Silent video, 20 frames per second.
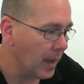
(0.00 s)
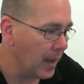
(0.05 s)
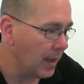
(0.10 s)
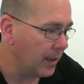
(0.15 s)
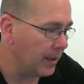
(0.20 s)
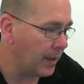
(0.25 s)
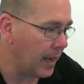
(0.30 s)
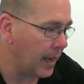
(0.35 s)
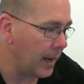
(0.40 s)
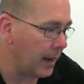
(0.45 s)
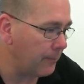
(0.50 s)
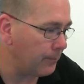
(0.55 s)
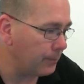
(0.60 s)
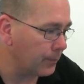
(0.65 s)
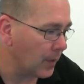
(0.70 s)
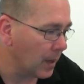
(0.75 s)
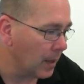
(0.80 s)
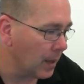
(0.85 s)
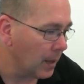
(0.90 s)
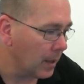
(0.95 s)
there.
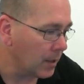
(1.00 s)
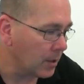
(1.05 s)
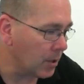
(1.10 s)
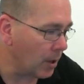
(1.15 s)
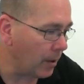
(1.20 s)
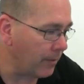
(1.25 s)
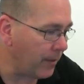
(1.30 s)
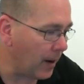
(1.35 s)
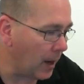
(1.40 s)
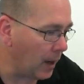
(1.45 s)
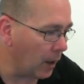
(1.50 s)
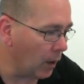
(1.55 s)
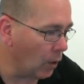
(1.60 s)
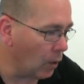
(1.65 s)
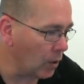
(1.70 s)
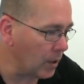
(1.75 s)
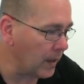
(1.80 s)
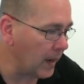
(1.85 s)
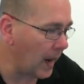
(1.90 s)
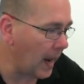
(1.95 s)
So if I
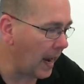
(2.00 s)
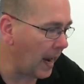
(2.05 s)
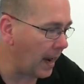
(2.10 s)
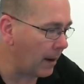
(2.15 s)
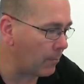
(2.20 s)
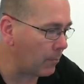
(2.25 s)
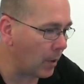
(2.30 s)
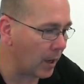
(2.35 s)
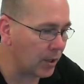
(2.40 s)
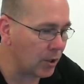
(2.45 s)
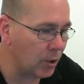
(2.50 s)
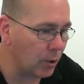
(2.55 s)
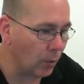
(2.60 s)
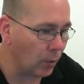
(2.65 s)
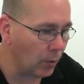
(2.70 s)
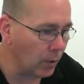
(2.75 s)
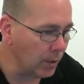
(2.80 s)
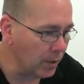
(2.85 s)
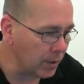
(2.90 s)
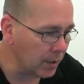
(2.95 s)
look at my
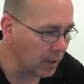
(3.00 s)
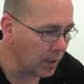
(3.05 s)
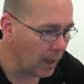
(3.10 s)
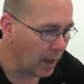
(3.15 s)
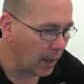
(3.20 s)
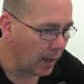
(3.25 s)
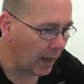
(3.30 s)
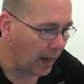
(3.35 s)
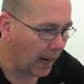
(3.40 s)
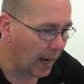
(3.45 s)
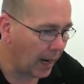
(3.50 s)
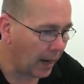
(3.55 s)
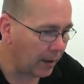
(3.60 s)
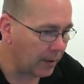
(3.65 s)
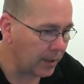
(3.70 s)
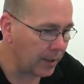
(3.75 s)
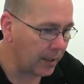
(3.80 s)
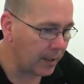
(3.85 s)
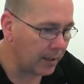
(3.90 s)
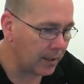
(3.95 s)
jaws,
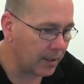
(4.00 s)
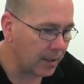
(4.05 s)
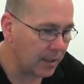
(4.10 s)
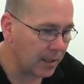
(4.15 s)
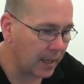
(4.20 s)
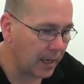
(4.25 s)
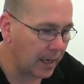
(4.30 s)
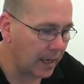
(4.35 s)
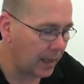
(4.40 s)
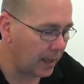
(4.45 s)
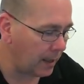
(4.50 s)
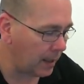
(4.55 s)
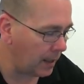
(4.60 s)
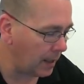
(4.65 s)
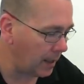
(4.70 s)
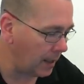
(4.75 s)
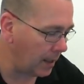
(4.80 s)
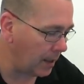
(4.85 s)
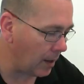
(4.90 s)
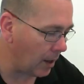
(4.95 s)
you can see
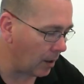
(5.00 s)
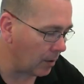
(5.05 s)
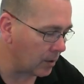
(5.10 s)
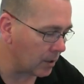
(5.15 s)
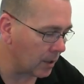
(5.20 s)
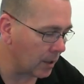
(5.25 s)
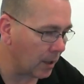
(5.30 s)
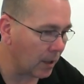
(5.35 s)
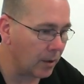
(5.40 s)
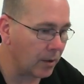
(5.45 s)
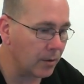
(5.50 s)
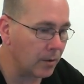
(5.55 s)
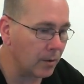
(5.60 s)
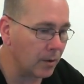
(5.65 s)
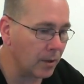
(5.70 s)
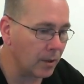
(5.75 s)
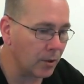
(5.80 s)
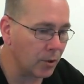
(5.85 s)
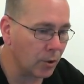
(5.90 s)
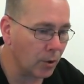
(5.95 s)
here, I'll just go
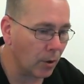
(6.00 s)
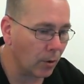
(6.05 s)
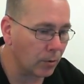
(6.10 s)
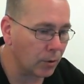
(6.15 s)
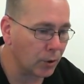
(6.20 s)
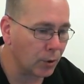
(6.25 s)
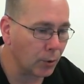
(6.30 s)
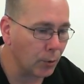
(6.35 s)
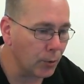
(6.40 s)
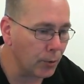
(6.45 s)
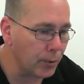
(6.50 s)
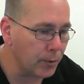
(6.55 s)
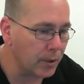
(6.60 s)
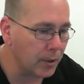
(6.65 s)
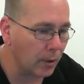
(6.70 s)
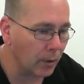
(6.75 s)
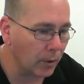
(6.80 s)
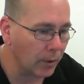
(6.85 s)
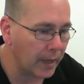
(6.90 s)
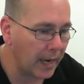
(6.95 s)
Control 2 to
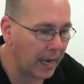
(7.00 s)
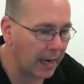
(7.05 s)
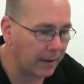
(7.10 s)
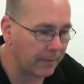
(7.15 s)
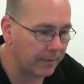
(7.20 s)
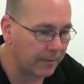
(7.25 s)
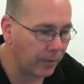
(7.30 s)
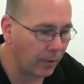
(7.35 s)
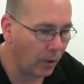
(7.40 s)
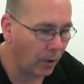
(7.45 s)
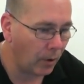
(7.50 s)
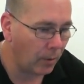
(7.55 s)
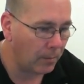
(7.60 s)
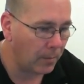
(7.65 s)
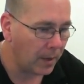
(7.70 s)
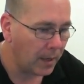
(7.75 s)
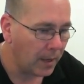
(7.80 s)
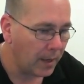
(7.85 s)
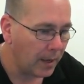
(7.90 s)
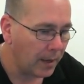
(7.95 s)
look at it from
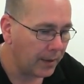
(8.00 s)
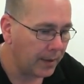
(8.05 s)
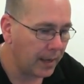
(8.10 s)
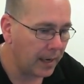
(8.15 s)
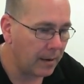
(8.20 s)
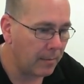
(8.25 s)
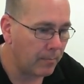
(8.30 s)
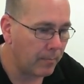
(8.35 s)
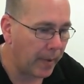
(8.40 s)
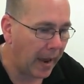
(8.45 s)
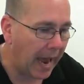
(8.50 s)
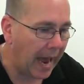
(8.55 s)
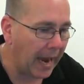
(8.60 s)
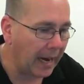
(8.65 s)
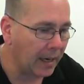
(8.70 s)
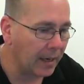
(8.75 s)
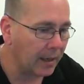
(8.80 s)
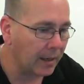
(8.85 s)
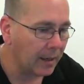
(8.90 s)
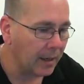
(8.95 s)
the
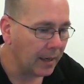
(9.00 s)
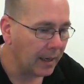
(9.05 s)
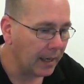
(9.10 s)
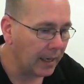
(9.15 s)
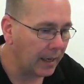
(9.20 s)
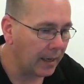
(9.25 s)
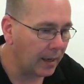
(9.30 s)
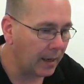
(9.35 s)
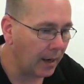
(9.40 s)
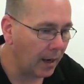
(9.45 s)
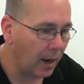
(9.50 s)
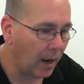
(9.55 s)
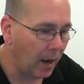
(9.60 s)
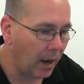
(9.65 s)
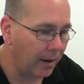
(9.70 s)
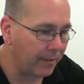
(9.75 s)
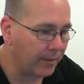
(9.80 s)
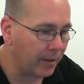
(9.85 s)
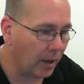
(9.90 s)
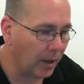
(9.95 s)
back here.
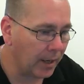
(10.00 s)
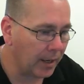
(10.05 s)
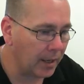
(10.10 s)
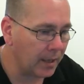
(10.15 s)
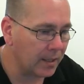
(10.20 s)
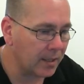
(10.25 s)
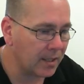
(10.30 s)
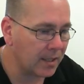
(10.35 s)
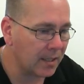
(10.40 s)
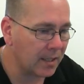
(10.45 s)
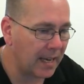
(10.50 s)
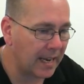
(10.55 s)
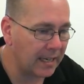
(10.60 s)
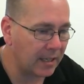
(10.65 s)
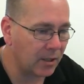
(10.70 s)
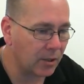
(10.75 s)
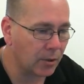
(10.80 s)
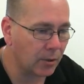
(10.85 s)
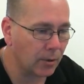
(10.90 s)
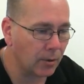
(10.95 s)
I've got it
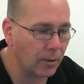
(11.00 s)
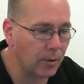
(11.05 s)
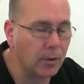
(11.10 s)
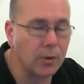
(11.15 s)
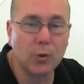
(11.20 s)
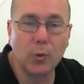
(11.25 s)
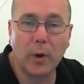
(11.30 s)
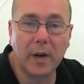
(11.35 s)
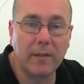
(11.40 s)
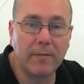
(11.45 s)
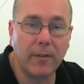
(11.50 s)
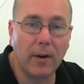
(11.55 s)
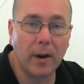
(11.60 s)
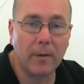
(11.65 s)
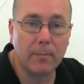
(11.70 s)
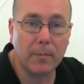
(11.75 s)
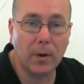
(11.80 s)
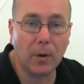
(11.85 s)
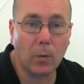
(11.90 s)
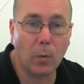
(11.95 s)
set to
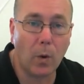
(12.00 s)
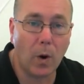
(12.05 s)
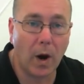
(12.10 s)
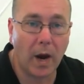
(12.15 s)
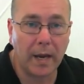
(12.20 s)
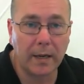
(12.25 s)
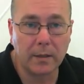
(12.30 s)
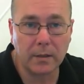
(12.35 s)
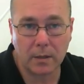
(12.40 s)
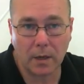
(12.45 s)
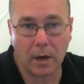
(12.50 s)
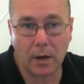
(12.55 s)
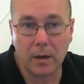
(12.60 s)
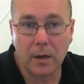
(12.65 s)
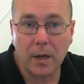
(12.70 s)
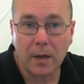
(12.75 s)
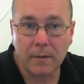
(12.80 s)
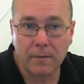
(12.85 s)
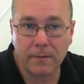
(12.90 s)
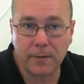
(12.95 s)
25mm wide, so
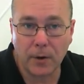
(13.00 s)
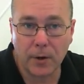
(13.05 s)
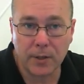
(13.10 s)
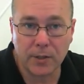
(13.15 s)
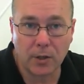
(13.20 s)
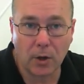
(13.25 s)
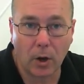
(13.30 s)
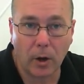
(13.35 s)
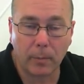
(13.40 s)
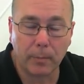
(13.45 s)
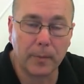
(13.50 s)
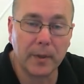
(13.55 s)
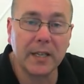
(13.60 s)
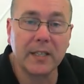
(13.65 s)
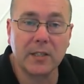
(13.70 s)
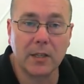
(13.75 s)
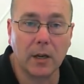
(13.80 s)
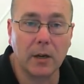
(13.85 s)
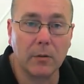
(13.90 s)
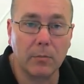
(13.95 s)
first off, it's
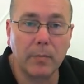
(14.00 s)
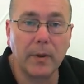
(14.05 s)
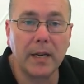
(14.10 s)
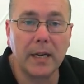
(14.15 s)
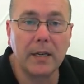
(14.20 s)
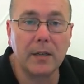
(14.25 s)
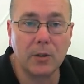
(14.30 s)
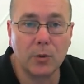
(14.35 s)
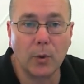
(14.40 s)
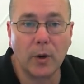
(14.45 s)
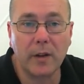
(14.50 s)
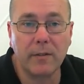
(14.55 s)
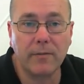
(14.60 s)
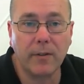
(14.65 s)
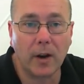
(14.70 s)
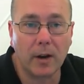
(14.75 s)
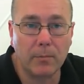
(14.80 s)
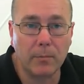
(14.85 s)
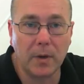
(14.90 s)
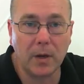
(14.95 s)
going to be
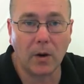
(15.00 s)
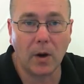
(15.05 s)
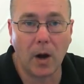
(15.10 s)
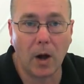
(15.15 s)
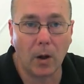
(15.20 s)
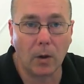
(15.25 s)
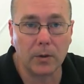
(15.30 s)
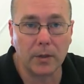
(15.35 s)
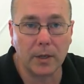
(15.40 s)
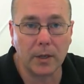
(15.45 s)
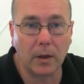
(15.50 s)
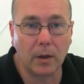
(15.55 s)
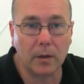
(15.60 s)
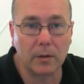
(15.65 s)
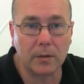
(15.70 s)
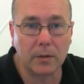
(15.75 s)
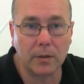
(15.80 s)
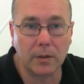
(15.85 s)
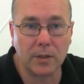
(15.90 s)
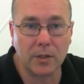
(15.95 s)
25mm, holding on
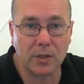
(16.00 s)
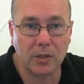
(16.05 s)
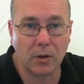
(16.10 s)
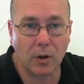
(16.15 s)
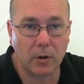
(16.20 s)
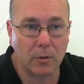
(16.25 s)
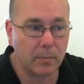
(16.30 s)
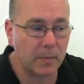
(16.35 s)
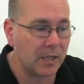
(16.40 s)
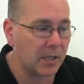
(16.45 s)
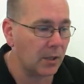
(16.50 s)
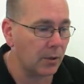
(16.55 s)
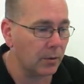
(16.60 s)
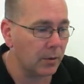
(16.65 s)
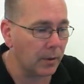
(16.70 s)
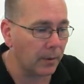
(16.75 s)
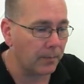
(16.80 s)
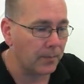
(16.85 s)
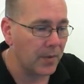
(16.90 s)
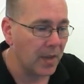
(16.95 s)
to the stock
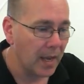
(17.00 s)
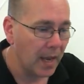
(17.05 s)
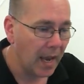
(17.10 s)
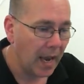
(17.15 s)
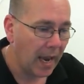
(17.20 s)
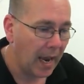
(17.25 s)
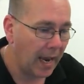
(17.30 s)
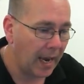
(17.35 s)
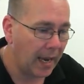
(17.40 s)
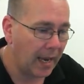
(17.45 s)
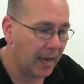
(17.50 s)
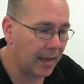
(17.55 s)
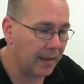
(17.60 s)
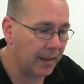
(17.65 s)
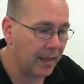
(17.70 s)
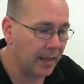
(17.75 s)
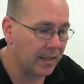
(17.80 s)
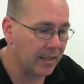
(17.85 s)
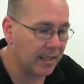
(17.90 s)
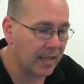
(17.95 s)
material, and
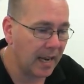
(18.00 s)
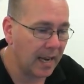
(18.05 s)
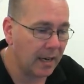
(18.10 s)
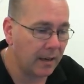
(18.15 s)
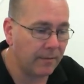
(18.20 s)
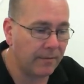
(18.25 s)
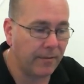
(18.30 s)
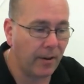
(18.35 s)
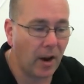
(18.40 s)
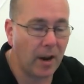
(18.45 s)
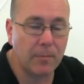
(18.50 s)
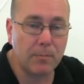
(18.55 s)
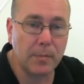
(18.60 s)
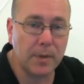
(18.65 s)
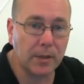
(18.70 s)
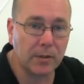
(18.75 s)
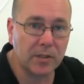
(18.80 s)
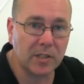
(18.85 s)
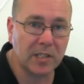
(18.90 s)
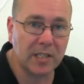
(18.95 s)
the standard
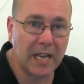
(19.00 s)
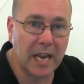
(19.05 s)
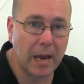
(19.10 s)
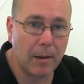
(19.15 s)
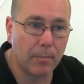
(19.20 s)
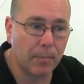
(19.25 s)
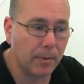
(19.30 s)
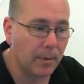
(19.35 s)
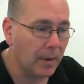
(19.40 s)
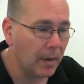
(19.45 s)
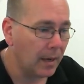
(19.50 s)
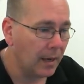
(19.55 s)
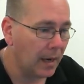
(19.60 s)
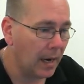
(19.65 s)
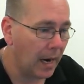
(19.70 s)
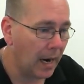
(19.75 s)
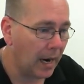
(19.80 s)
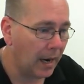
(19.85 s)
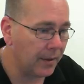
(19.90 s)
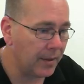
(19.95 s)
5mm step
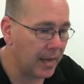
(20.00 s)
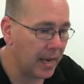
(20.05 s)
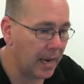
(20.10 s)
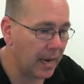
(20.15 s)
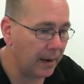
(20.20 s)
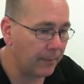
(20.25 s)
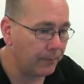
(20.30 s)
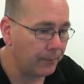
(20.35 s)
there.